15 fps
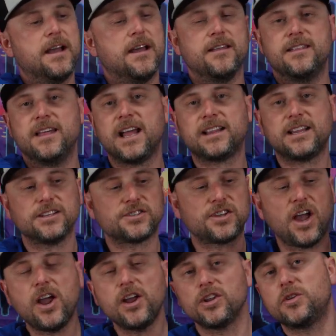That is
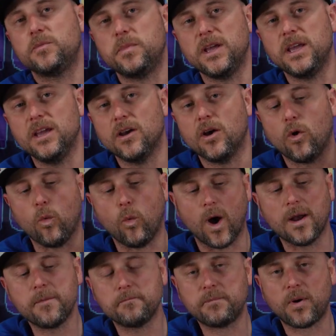going to be
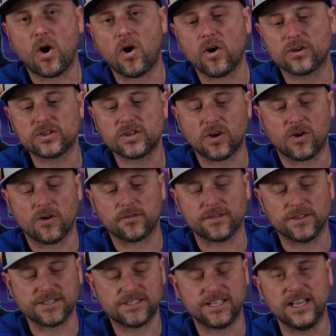one part of
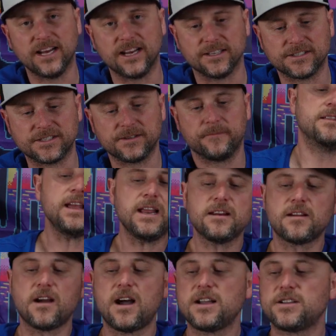the series.
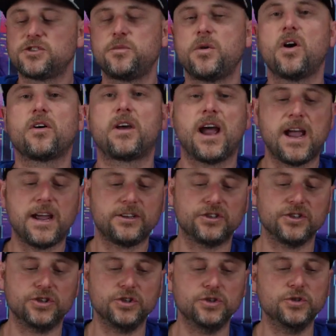Then guys, we are going
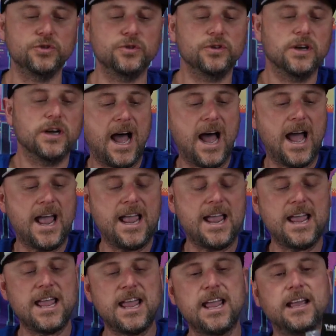to do
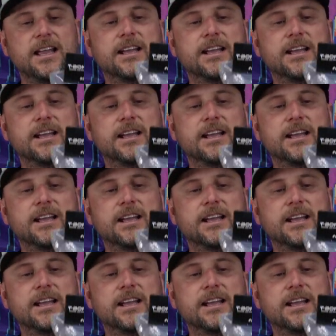a